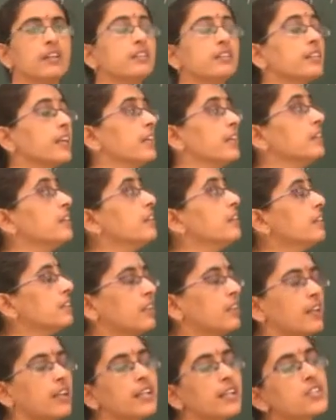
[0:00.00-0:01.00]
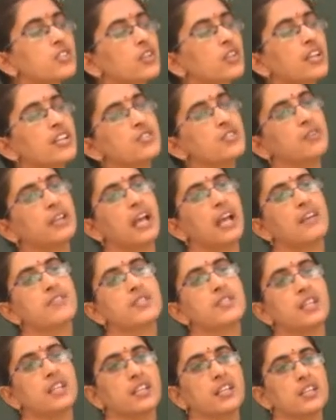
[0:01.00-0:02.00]
Then the next case we have
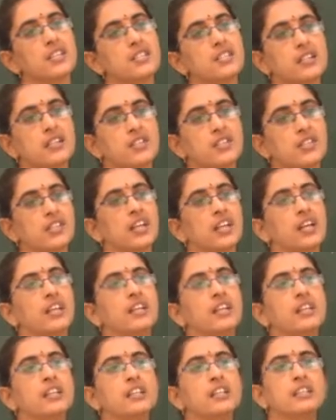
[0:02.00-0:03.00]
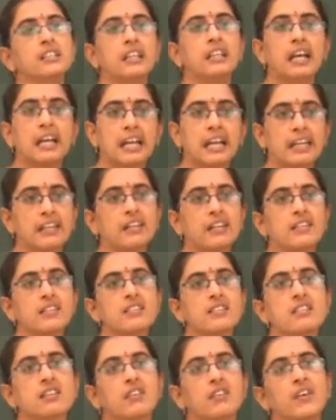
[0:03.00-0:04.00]
seen is that here the error
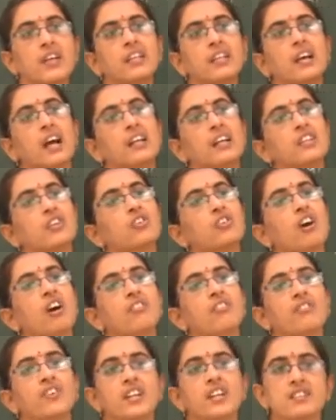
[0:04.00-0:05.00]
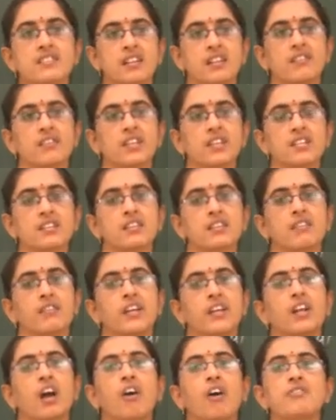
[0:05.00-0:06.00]
is given and the confidence level is
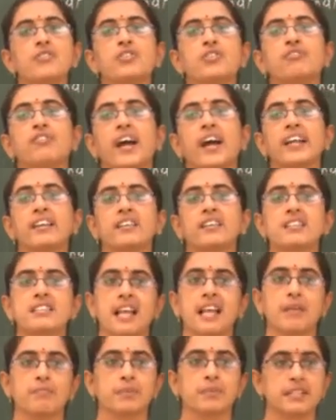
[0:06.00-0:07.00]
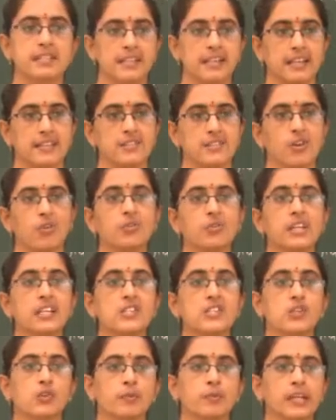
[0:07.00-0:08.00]
given, how to find the sample size, how to
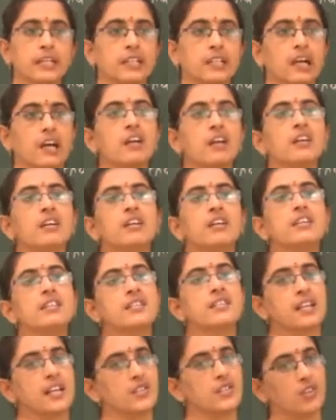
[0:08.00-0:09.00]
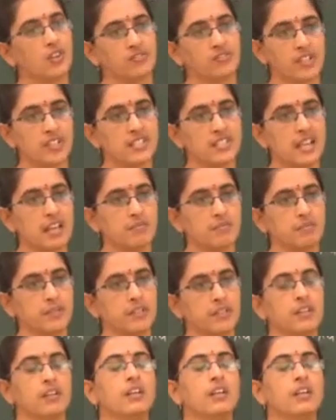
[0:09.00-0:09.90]
estimate the size of the sample.